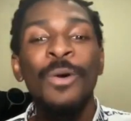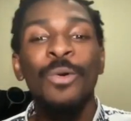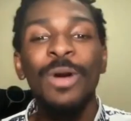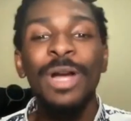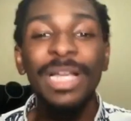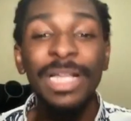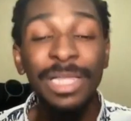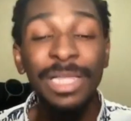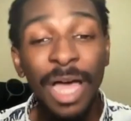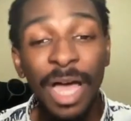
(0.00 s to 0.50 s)
We're
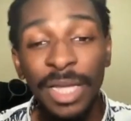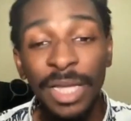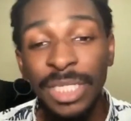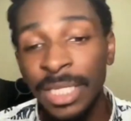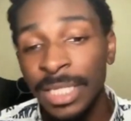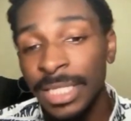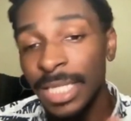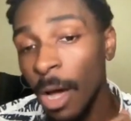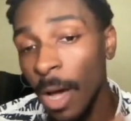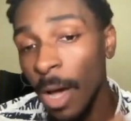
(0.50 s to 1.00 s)
going to launch
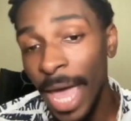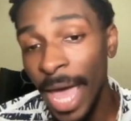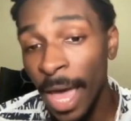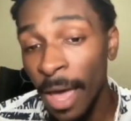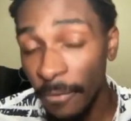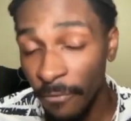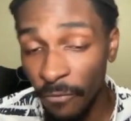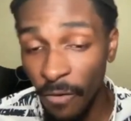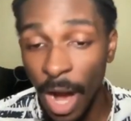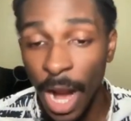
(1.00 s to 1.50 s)
this
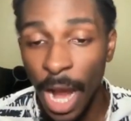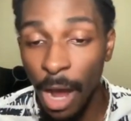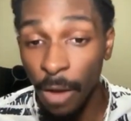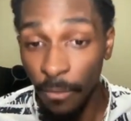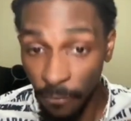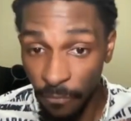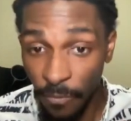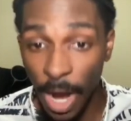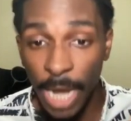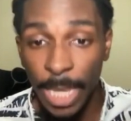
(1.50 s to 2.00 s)

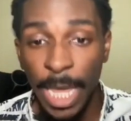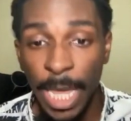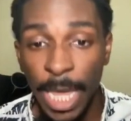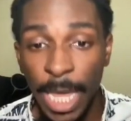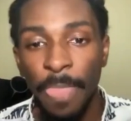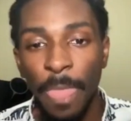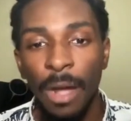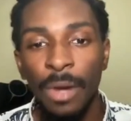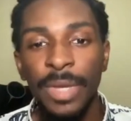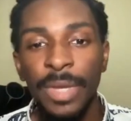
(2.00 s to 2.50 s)
on Friday.
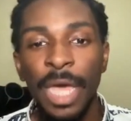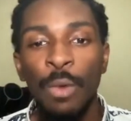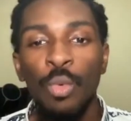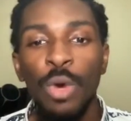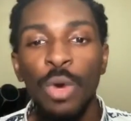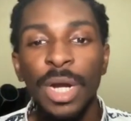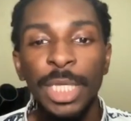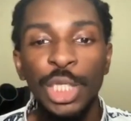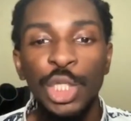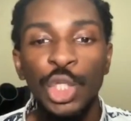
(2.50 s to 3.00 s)
Okay.
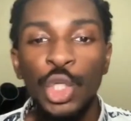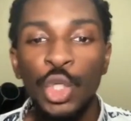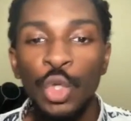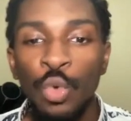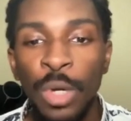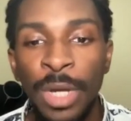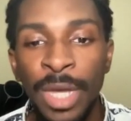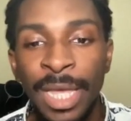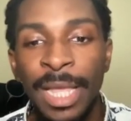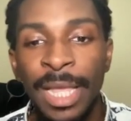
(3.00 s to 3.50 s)
We're going to
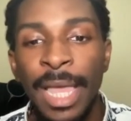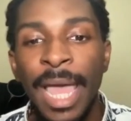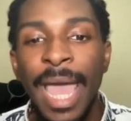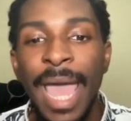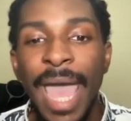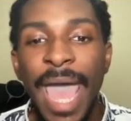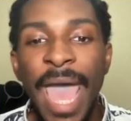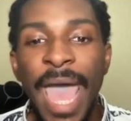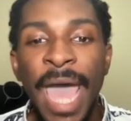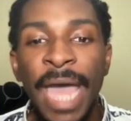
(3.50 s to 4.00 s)
do it
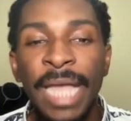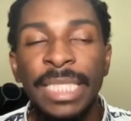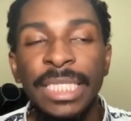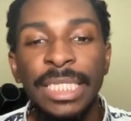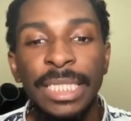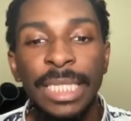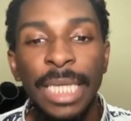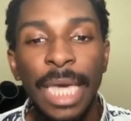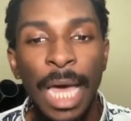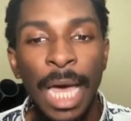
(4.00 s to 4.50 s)
at,
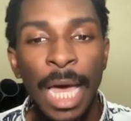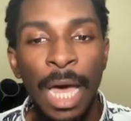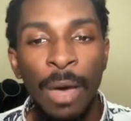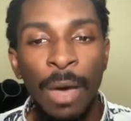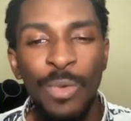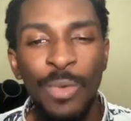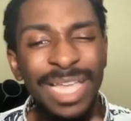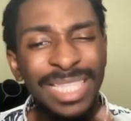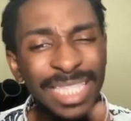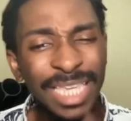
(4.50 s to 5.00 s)

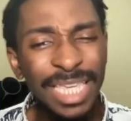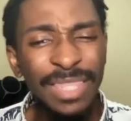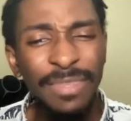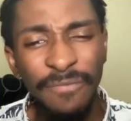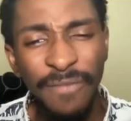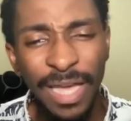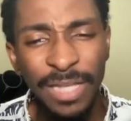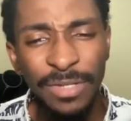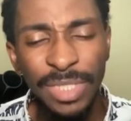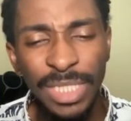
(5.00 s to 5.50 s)
we have to get the
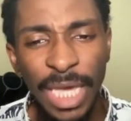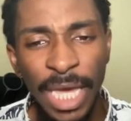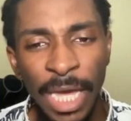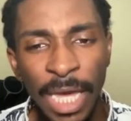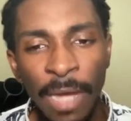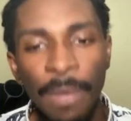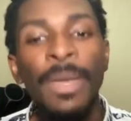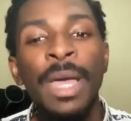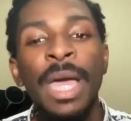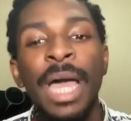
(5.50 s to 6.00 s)
final
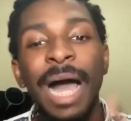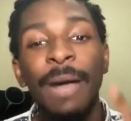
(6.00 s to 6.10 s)
time.